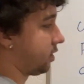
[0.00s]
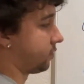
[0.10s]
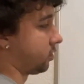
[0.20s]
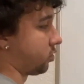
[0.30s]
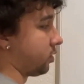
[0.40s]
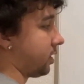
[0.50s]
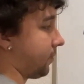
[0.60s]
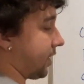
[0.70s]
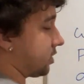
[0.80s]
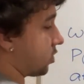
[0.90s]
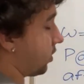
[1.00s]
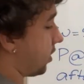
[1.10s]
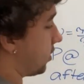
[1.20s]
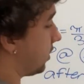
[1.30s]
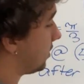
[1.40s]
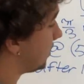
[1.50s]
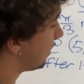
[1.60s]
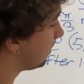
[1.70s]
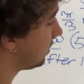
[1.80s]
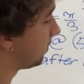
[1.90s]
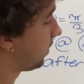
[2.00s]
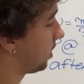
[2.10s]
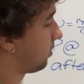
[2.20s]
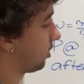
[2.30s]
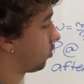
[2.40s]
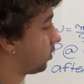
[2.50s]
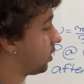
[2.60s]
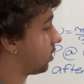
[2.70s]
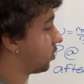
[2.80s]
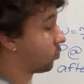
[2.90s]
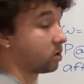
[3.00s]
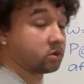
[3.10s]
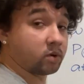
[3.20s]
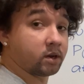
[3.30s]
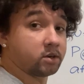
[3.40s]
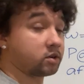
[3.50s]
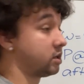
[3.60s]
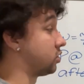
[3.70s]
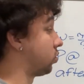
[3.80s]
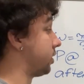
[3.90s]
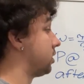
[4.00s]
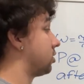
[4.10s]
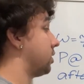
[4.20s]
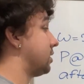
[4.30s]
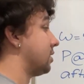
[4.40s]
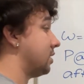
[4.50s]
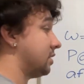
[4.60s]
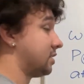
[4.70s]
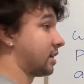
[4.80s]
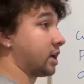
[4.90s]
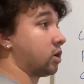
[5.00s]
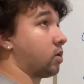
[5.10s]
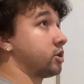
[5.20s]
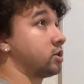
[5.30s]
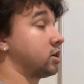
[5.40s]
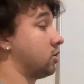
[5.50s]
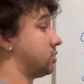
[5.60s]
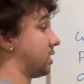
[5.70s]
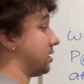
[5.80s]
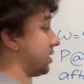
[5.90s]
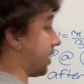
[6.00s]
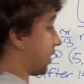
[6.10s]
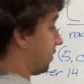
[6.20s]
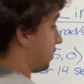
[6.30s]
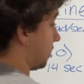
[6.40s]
over 3, that's 360 divided by 3. In other words, 120 degrees. Second quadrant, cosine's negative. So